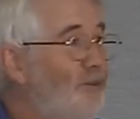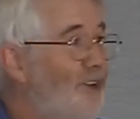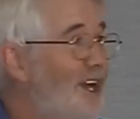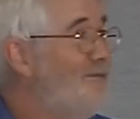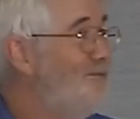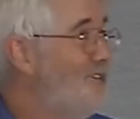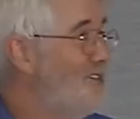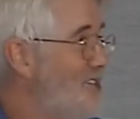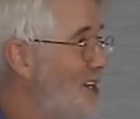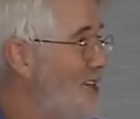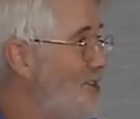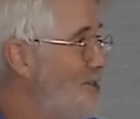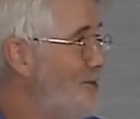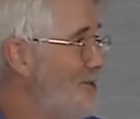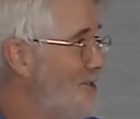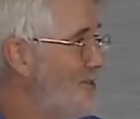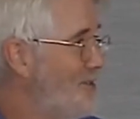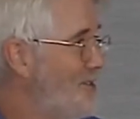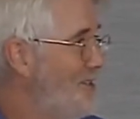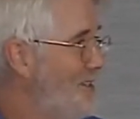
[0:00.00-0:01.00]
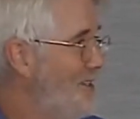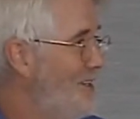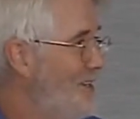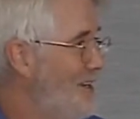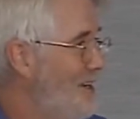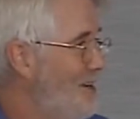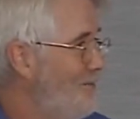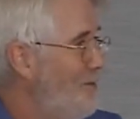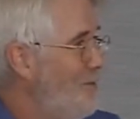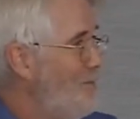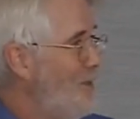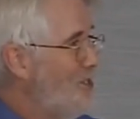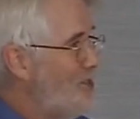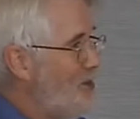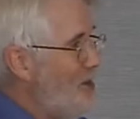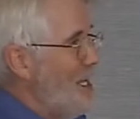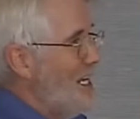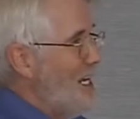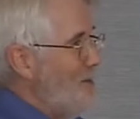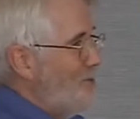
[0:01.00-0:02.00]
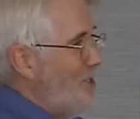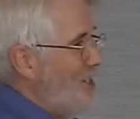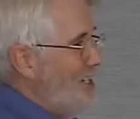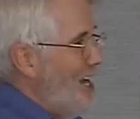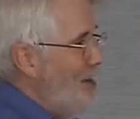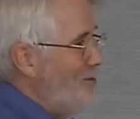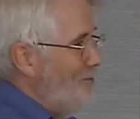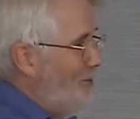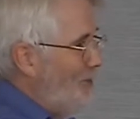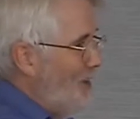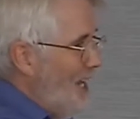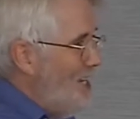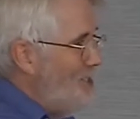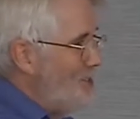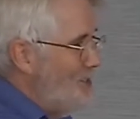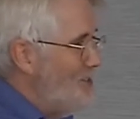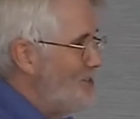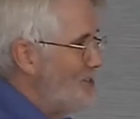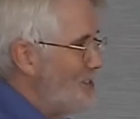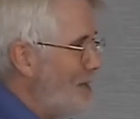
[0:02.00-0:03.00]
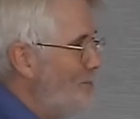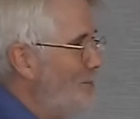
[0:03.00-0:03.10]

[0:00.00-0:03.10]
done for centuries. We've been turning it upside down for ages.